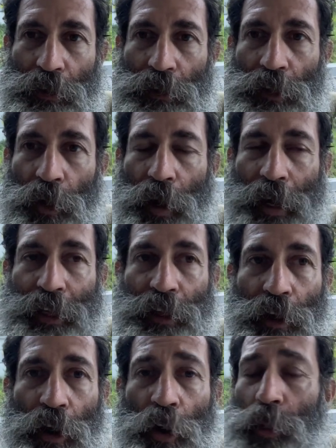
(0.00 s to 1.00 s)
so I
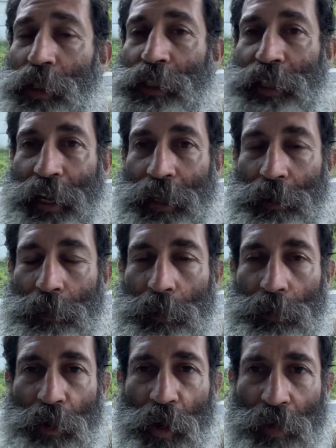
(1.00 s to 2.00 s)
can always get
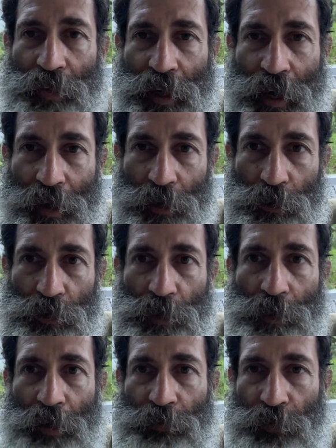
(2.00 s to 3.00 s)
Monroe Avocados to
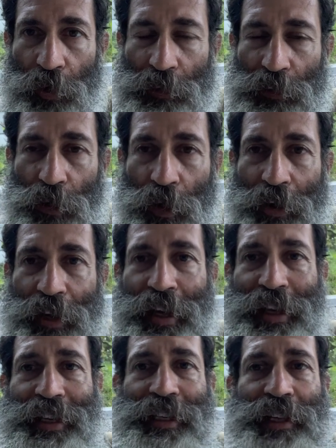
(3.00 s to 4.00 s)
my front door at
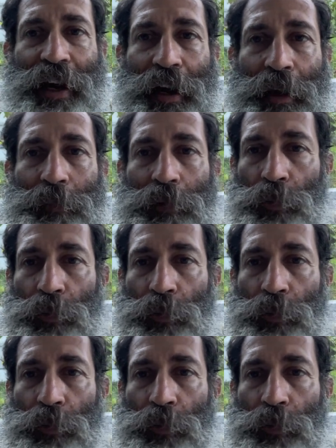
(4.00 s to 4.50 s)
any time